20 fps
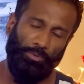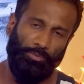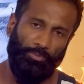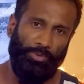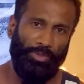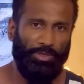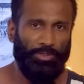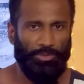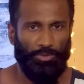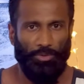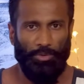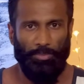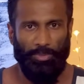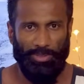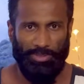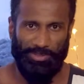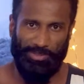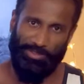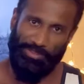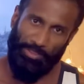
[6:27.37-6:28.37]
Very slow
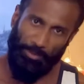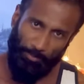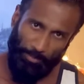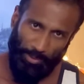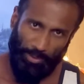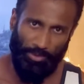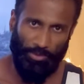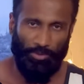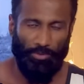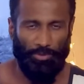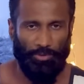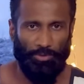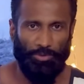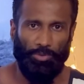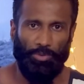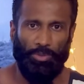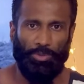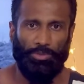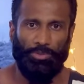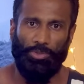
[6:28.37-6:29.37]
means it depend on
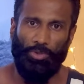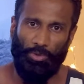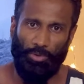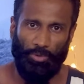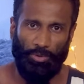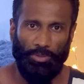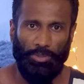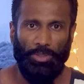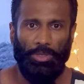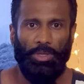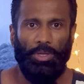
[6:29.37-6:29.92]
your tone.